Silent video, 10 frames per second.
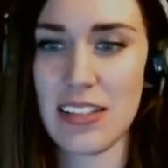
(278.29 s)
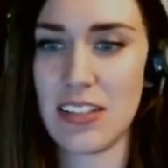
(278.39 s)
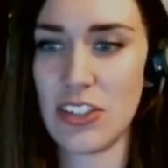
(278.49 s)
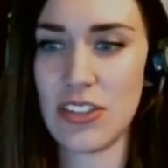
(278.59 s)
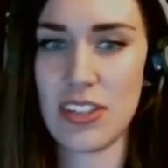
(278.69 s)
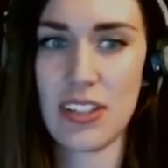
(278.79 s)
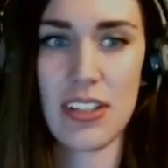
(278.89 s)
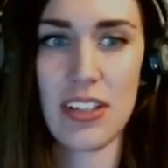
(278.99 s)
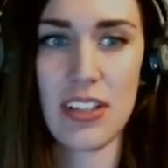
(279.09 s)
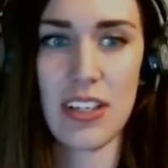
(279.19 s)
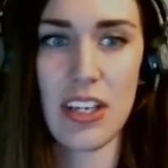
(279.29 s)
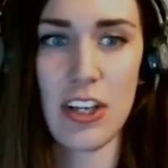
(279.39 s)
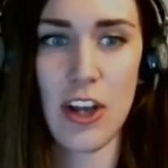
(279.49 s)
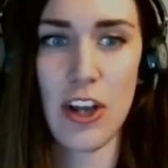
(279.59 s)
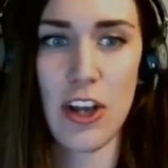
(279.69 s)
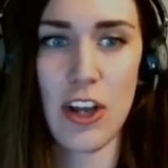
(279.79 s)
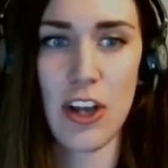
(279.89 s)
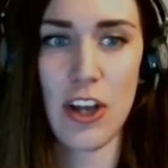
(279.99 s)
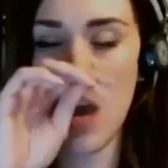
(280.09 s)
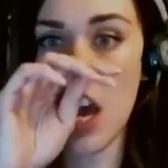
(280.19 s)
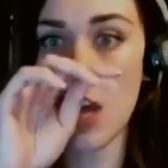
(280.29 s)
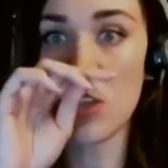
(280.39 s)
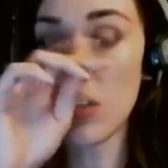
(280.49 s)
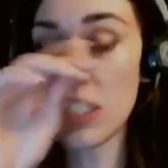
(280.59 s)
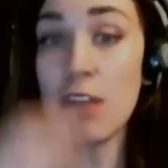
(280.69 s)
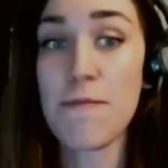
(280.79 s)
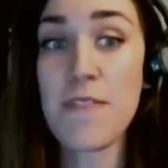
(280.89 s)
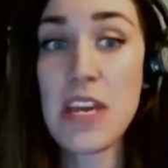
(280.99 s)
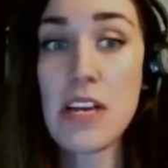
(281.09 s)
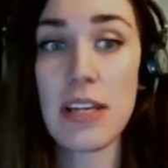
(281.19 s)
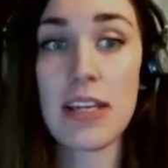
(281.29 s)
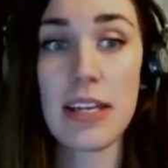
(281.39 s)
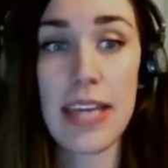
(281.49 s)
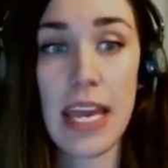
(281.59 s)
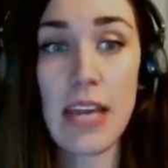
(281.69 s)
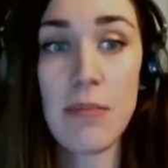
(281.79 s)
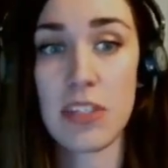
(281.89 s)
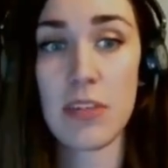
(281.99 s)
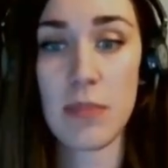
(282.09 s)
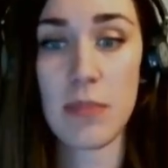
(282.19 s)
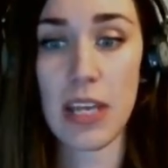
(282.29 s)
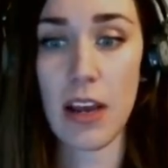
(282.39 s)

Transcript: It's just you know so so it did feel like a game to me.